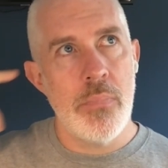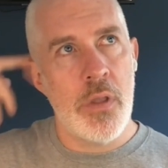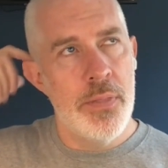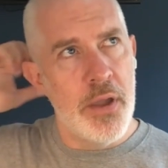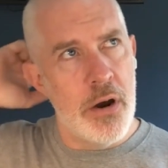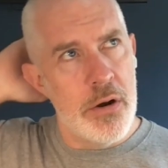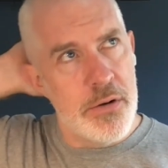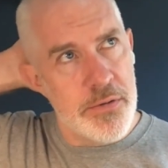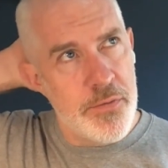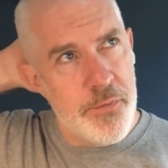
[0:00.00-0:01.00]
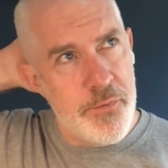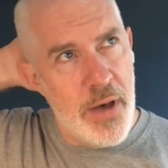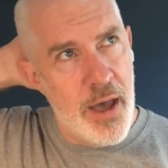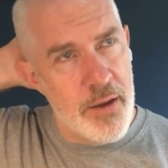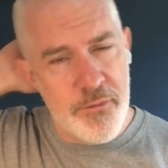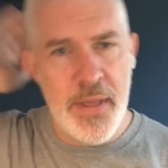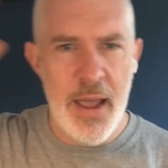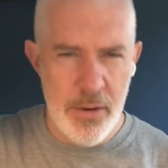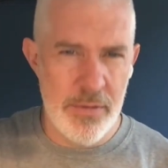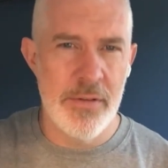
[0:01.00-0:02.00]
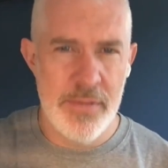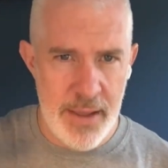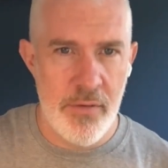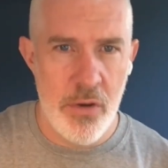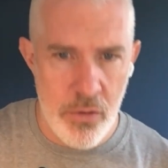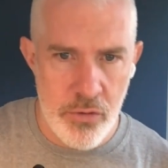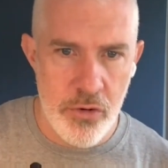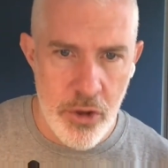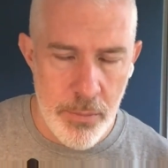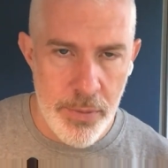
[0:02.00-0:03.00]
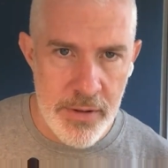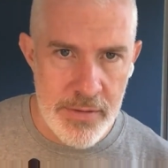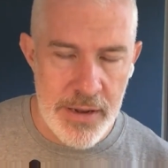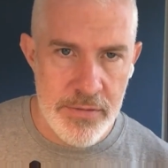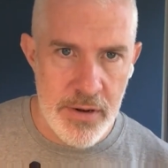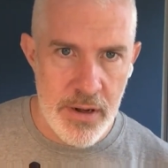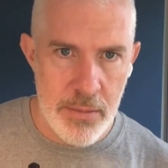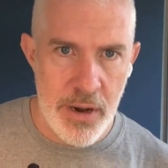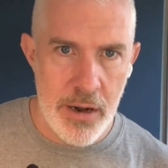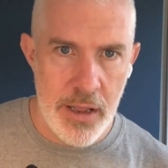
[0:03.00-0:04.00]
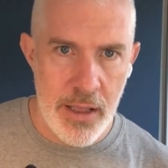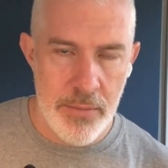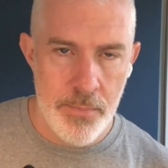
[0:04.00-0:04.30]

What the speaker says: there's 5,700 companies listed in America.